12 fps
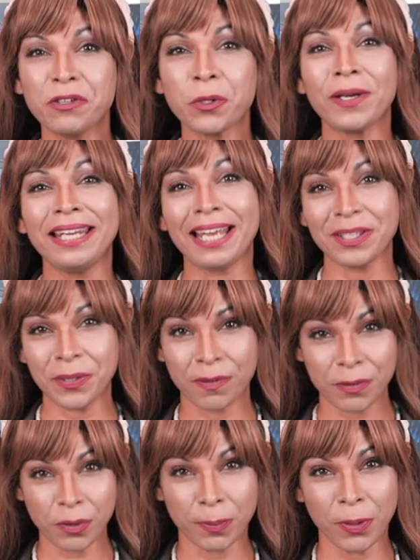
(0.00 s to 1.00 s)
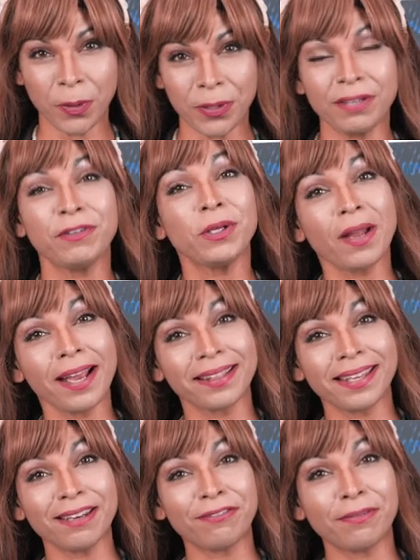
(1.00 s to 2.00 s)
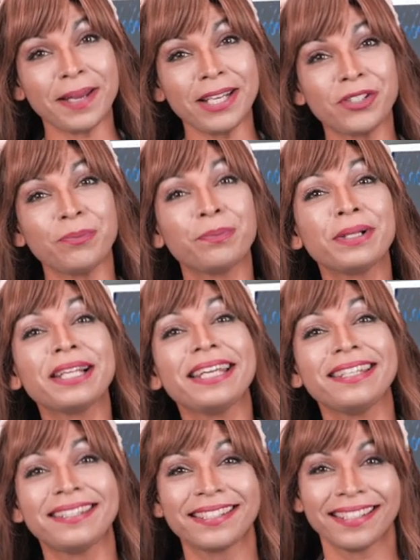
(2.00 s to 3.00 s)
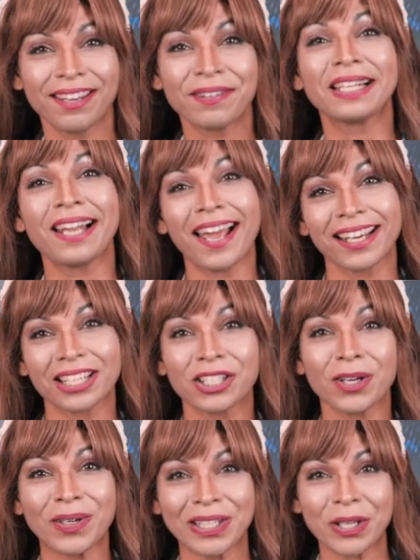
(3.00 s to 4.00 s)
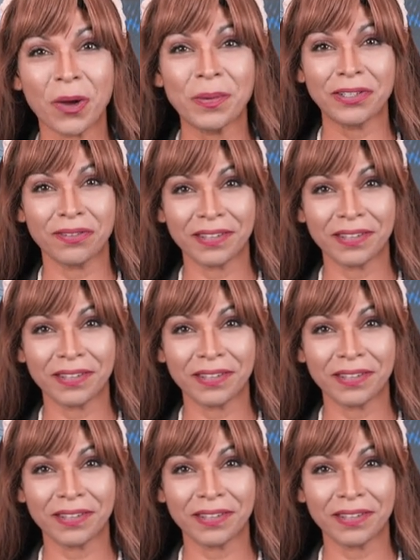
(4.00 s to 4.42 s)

for joining us in this report. If you like the information, please give it a like, share it and comment in